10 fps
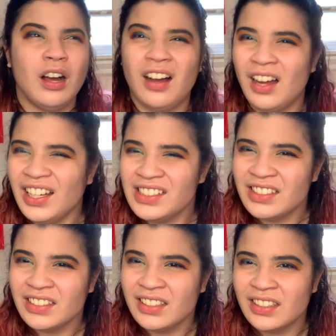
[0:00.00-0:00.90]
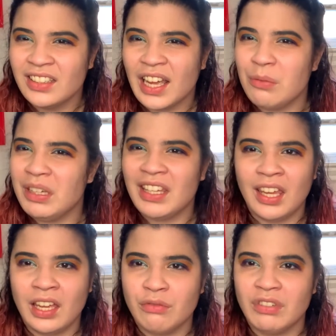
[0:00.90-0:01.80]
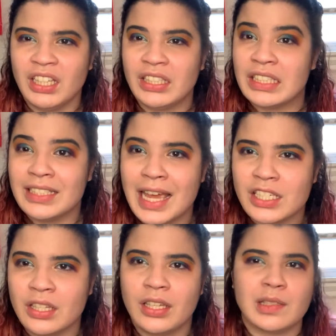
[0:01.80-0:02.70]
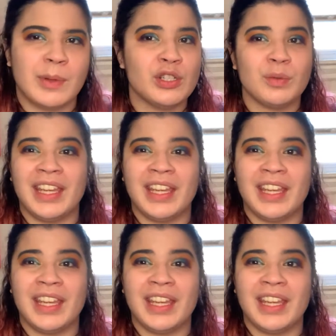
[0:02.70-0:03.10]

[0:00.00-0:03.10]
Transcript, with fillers: odd and we can't really connect to the experience.